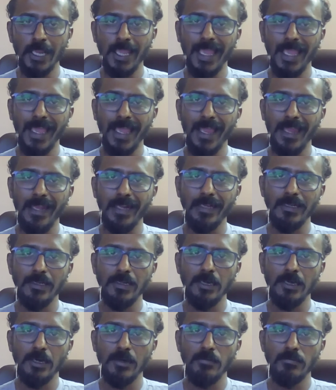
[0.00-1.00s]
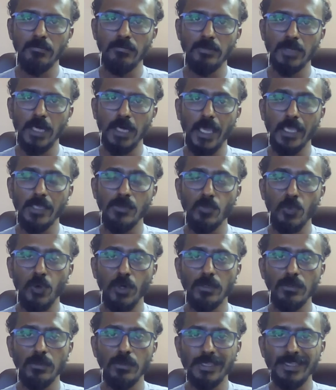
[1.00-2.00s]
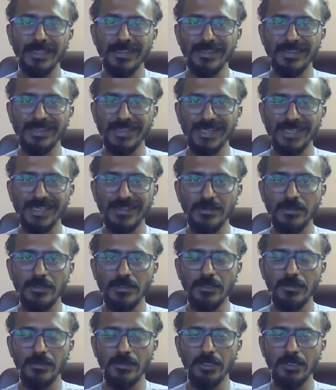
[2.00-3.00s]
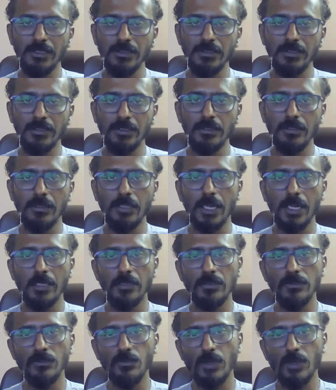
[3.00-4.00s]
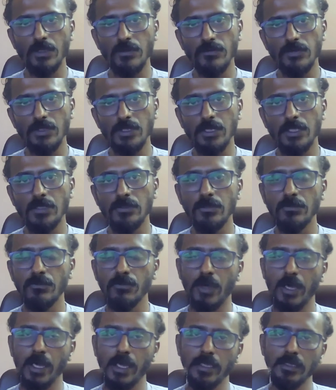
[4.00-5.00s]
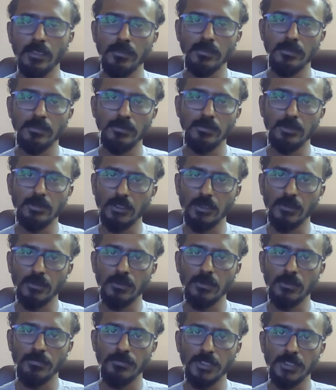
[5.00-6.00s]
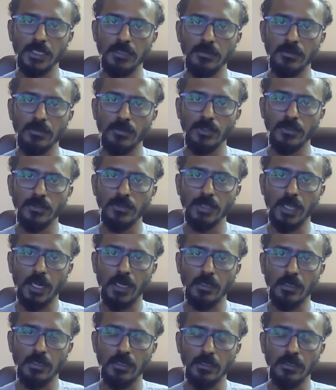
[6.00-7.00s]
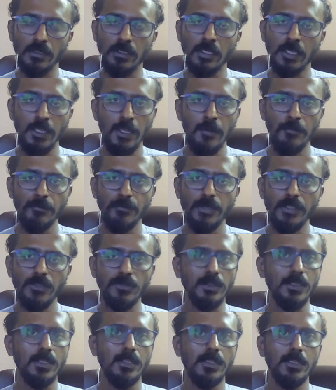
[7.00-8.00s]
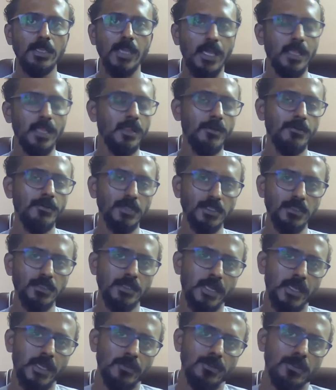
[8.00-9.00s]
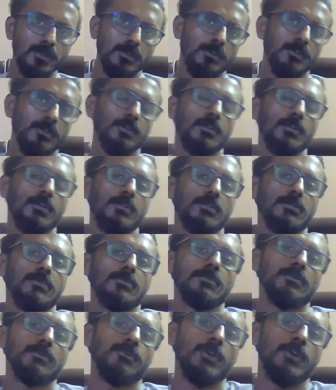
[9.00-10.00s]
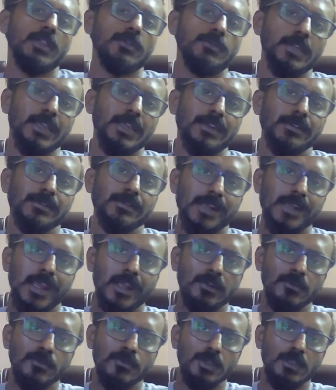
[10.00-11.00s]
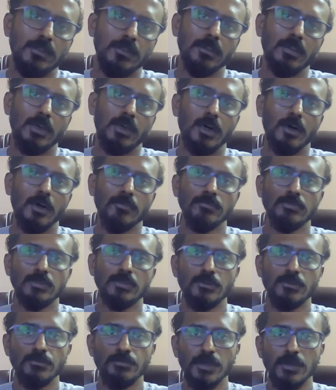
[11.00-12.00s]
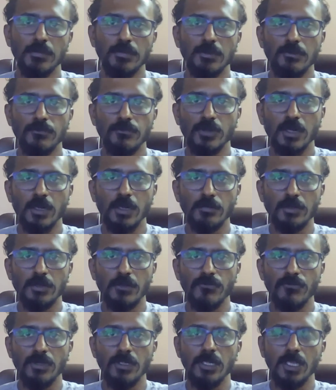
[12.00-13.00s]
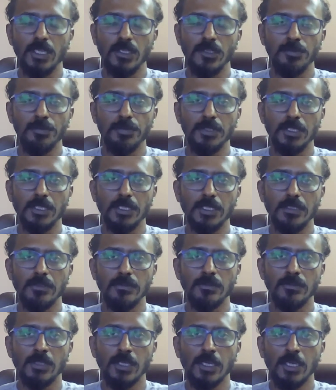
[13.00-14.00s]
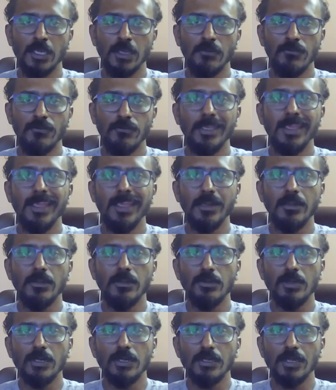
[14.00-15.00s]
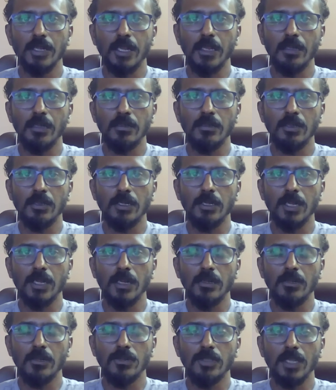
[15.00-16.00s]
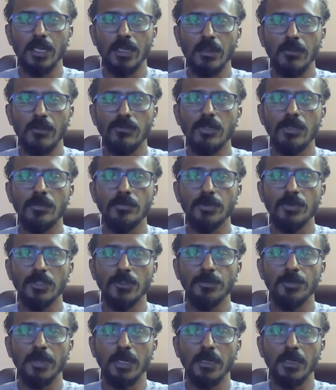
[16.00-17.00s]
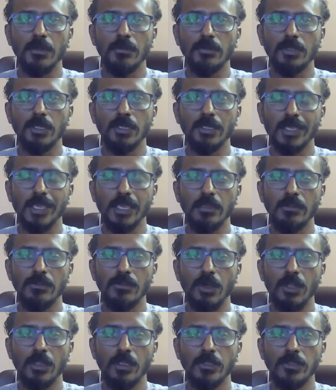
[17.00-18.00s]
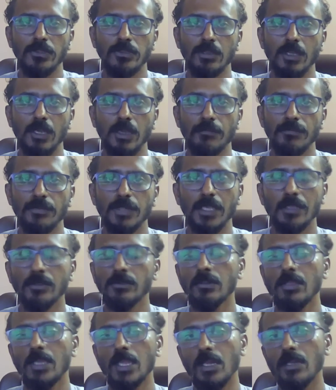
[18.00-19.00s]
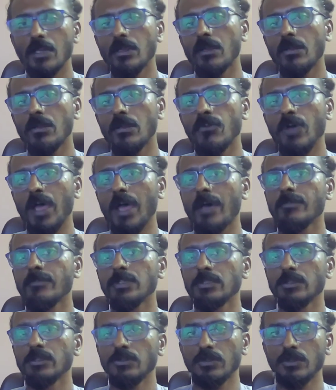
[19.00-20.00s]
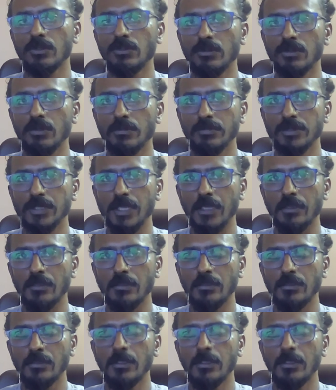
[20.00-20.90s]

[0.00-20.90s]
and uh, I want to increase the skill sets that is one of the reason why the YouTube channel was started basically I love interaction so when we interact with uh, people from different expertise we get to interact and understand different perspectives and gain knowledge uh, that's the intent of having this YouTube channel